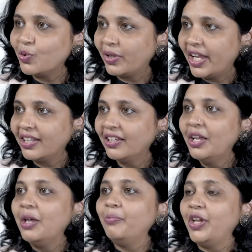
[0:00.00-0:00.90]
look like,
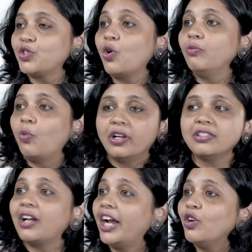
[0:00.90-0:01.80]
based on what is
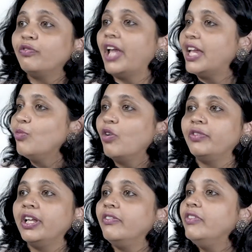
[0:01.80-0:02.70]
the kind of time of
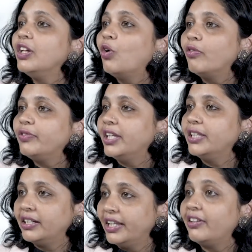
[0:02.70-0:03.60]
day, week of day
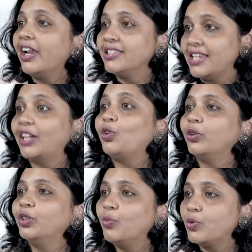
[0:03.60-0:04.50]
that they transact
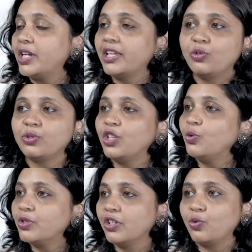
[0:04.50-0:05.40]
on the most. Like you see
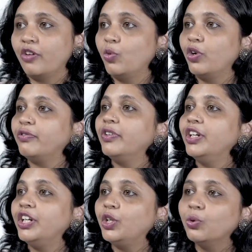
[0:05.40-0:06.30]
users who have more
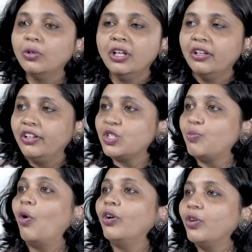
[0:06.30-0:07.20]
affinity to
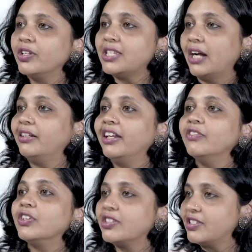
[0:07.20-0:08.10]
respond on a Saturday
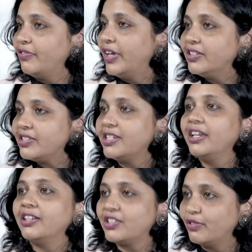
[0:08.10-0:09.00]
versus a
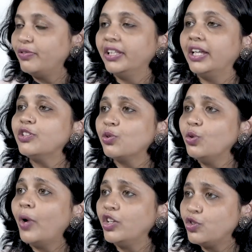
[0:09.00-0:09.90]
Wednesday and stuff like that. So
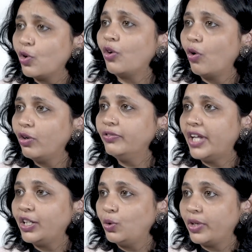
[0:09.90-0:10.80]
you ensure all of
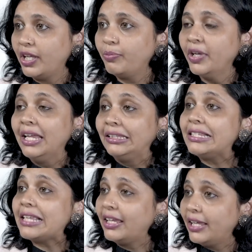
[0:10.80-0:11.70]
that to keep
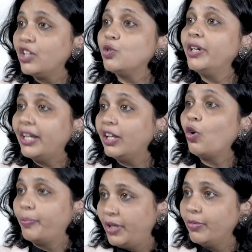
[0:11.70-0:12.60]
this engagement at an
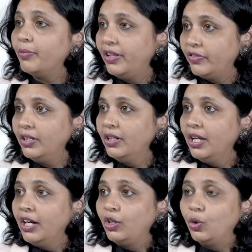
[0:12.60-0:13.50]
optimum level,
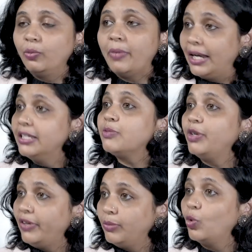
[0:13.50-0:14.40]
to balance
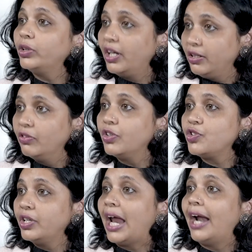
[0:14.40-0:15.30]
between both
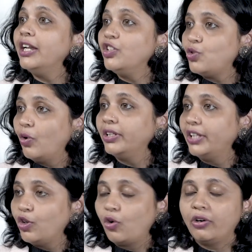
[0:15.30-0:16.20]
conversion and ensuring
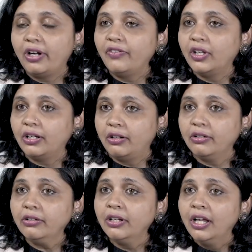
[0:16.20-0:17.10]
that you're not driving
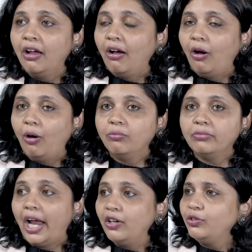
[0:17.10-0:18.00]
clutter.
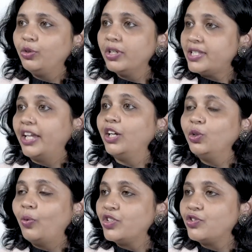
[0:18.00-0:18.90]
And to the
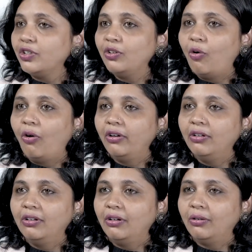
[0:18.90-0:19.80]
second question
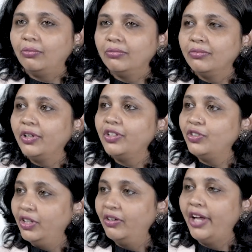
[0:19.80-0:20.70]
on
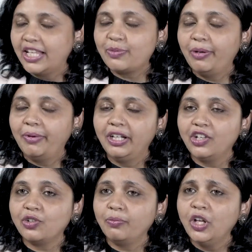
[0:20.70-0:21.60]
the
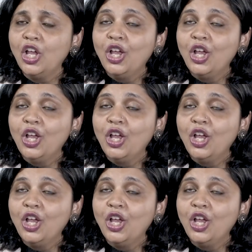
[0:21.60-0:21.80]
experimentation.